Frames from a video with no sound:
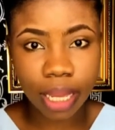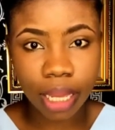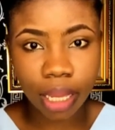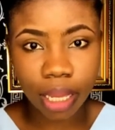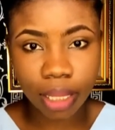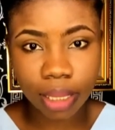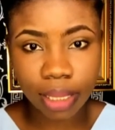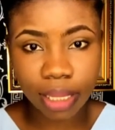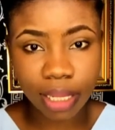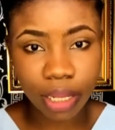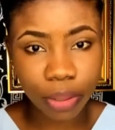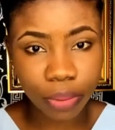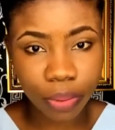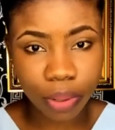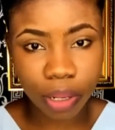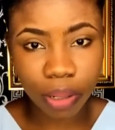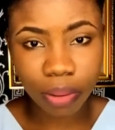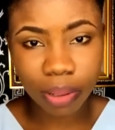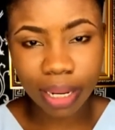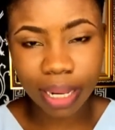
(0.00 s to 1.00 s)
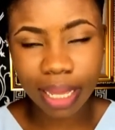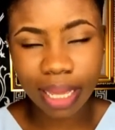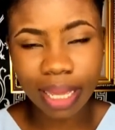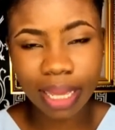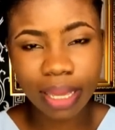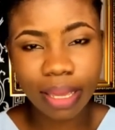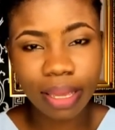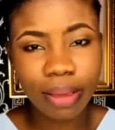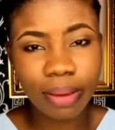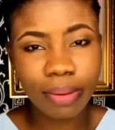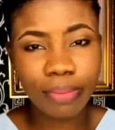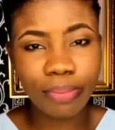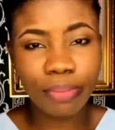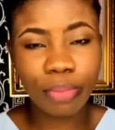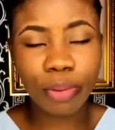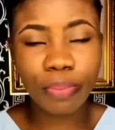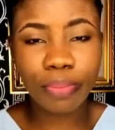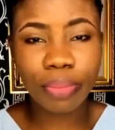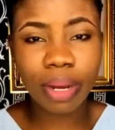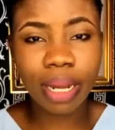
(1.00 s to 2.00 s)
sterile, like
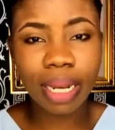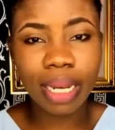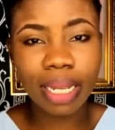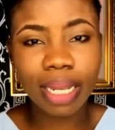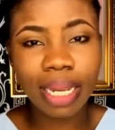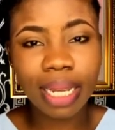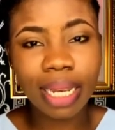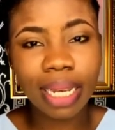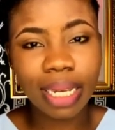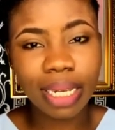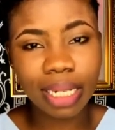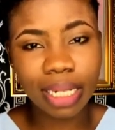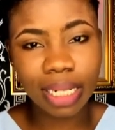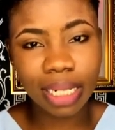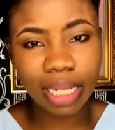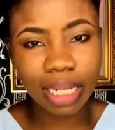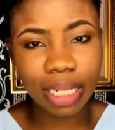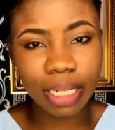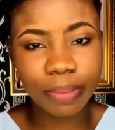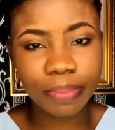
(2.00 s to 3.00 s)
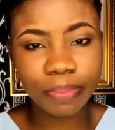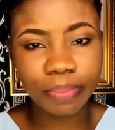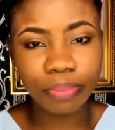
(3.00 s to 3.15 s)
properly clean.